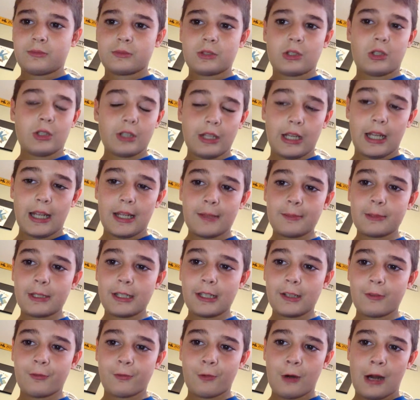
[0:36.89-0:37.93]
Oh yeah, I am
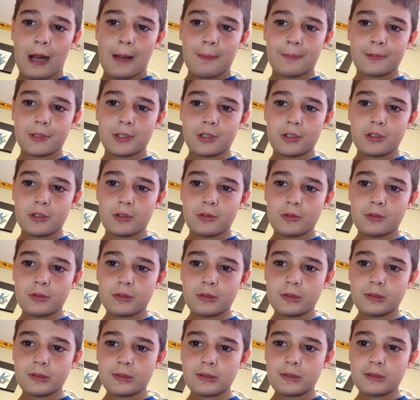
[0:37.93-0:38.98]
getting Frap too,
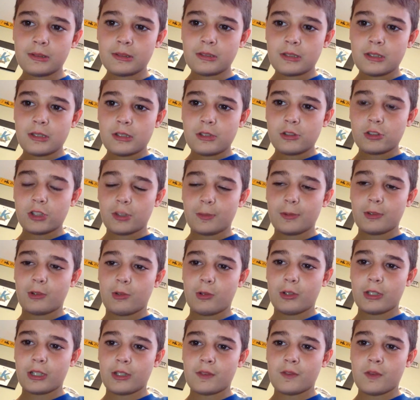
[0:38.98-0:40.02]
so I'll be
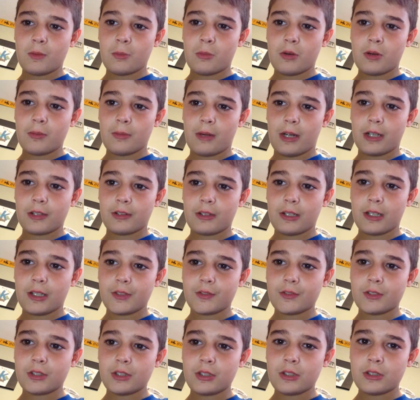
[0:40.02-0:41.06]
recording even more
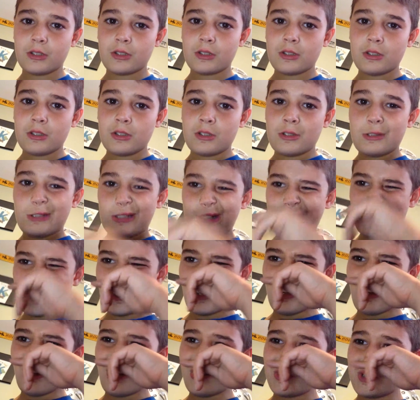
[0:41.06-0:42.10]
Minecraft.
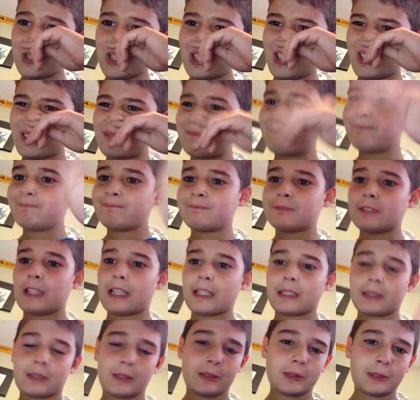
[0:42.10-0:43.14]
So uh,
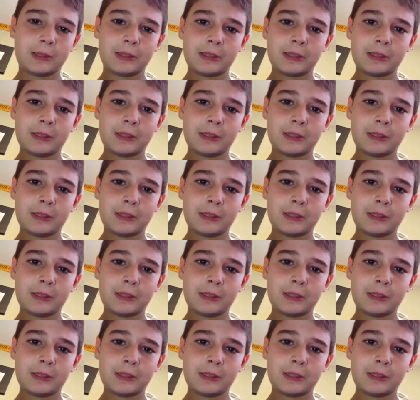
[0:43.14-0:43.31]
thanks.